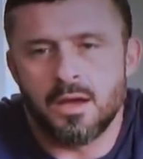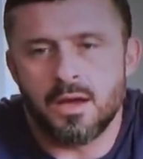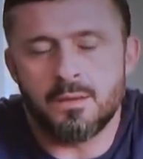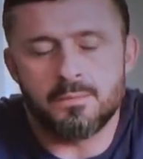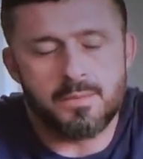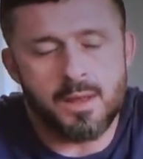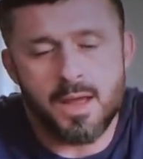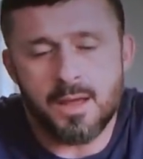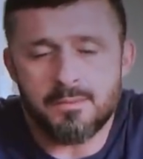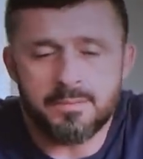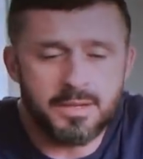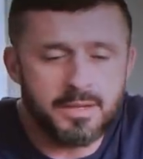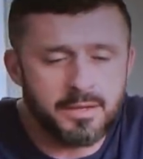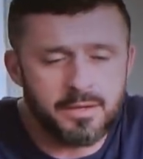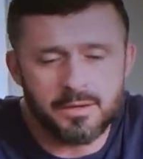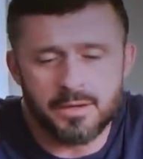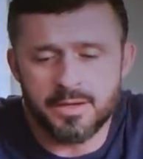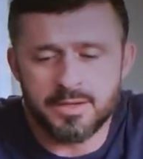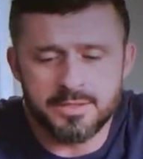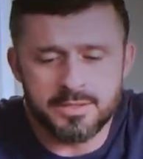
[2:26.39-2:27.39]
I'm not
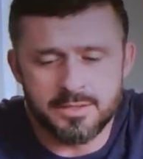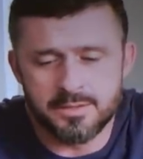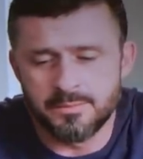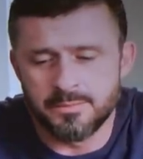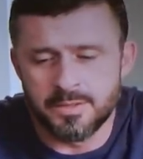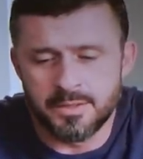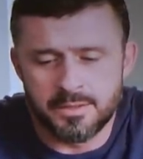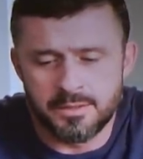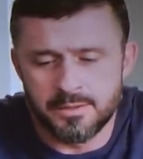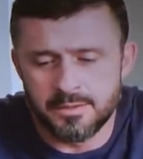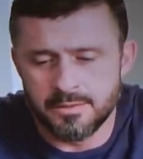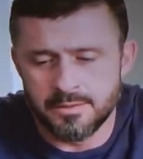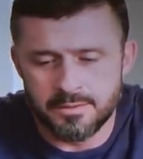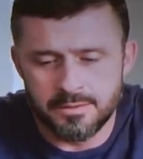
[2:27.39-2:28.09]
being crazy and mean,